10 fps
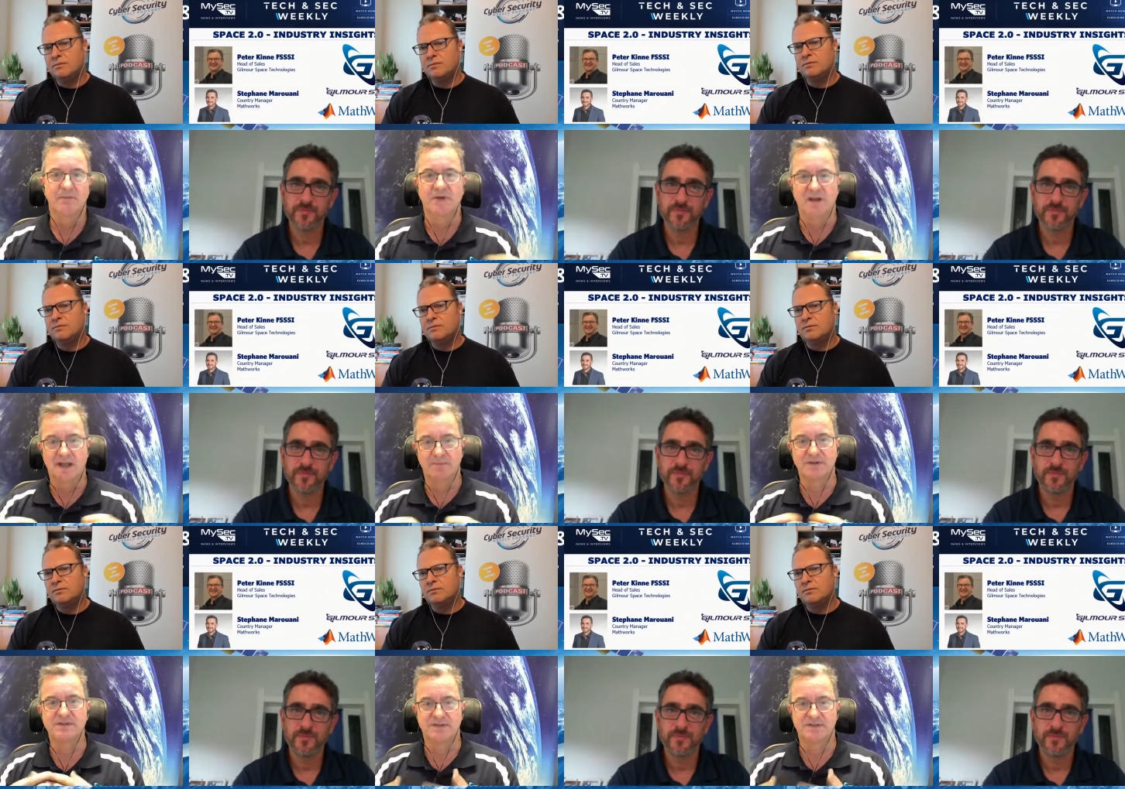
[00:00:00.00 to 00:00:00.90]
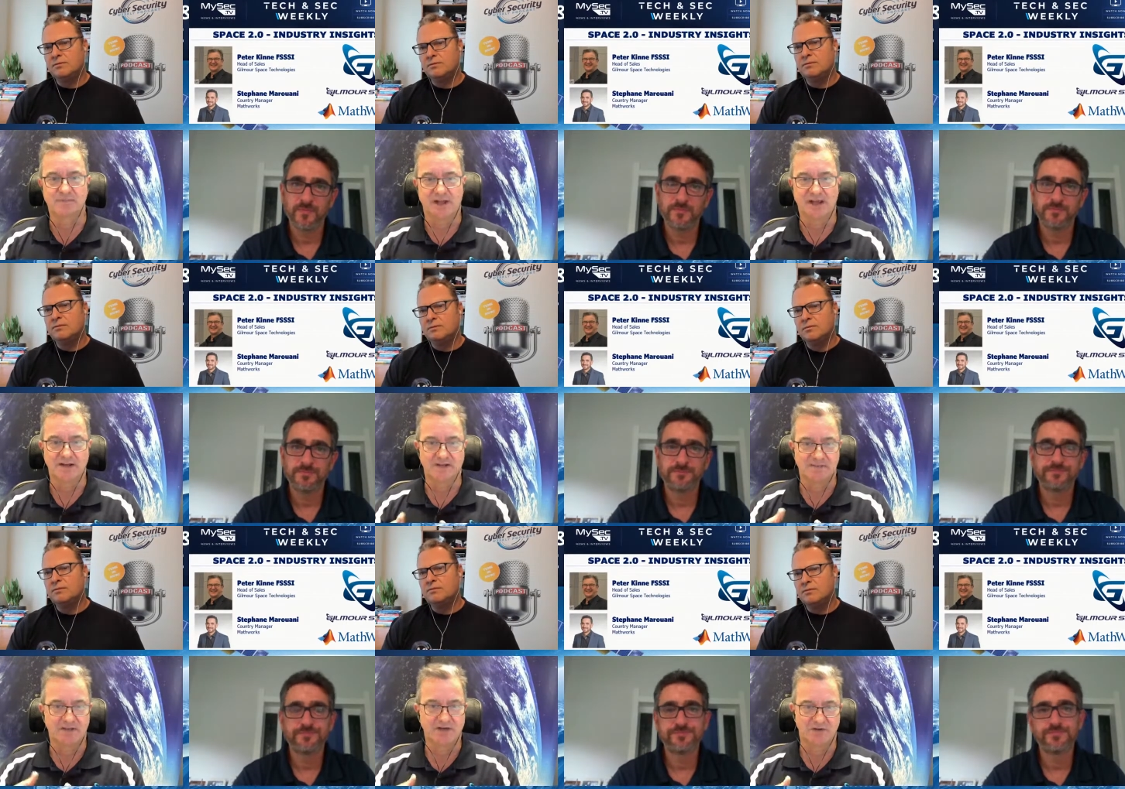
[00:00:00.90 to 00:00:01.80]
Speaker 1: but our business plan is to
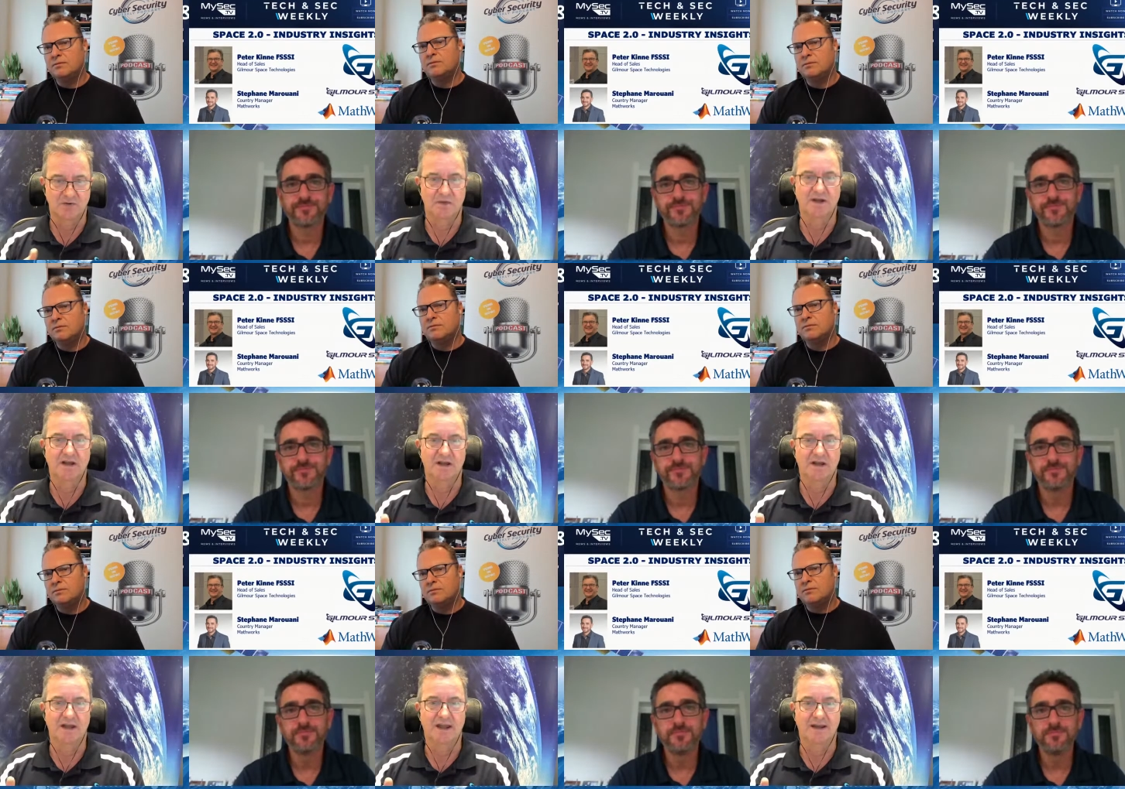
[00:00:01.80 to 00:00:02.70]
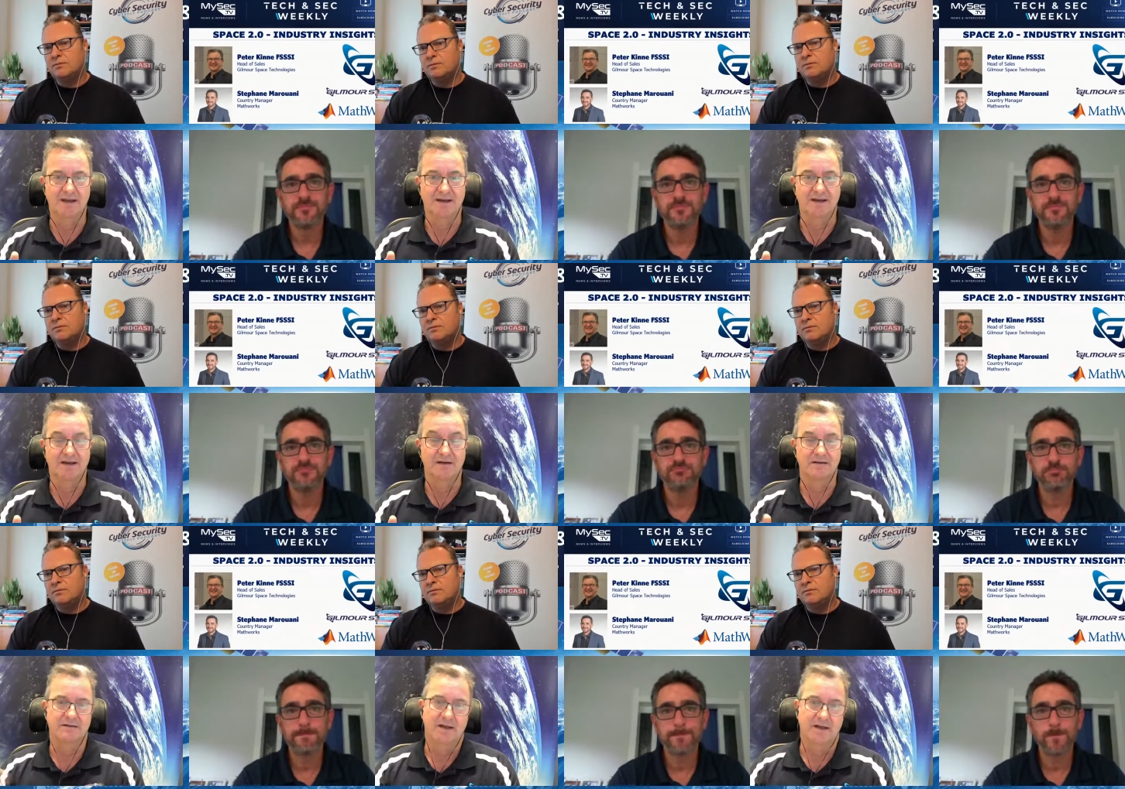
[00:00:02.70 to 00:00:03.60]
make sure we're a, a uh,
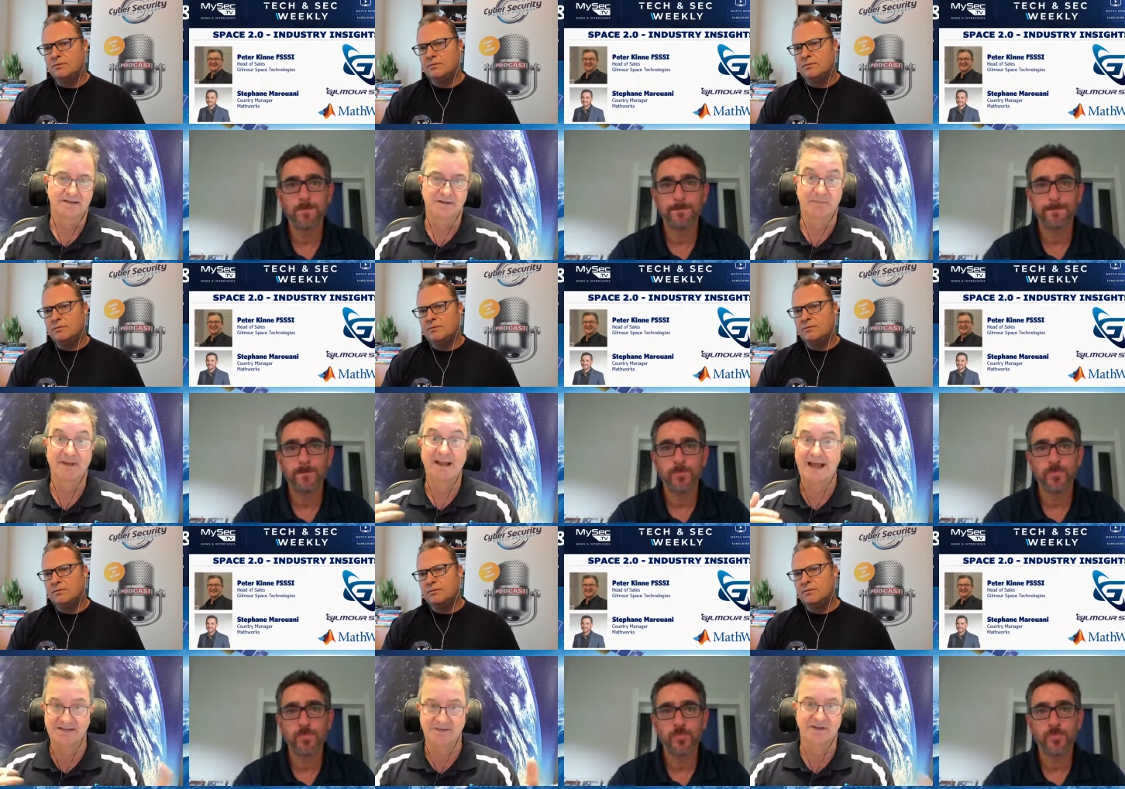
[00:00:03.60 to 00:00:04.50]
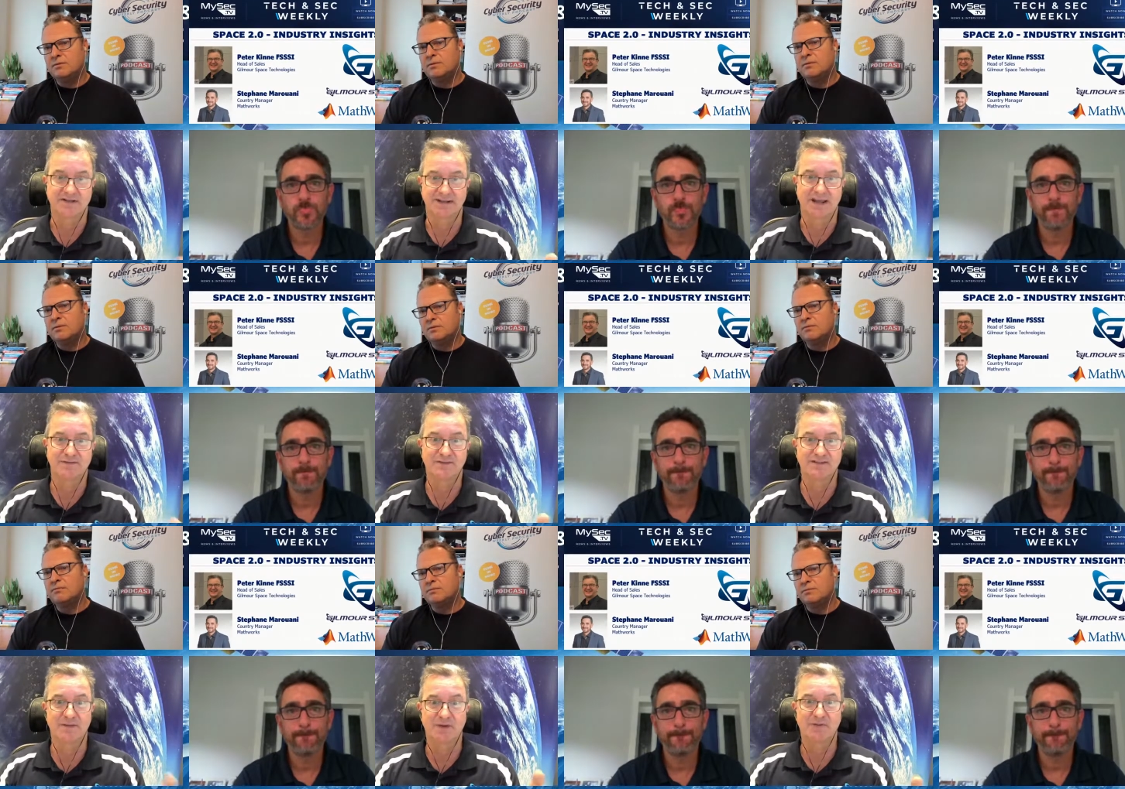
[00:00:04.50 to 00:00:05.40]
it's a bit hard to understand for
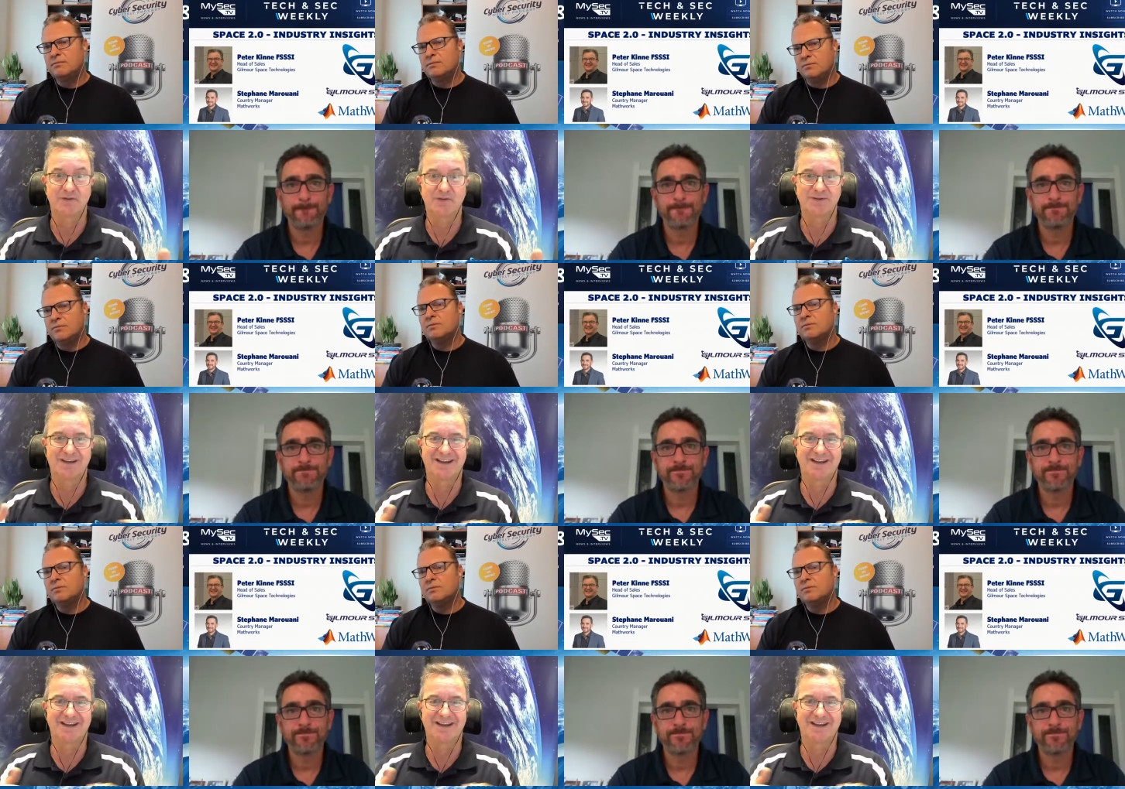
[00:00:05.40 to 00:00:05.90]
some people.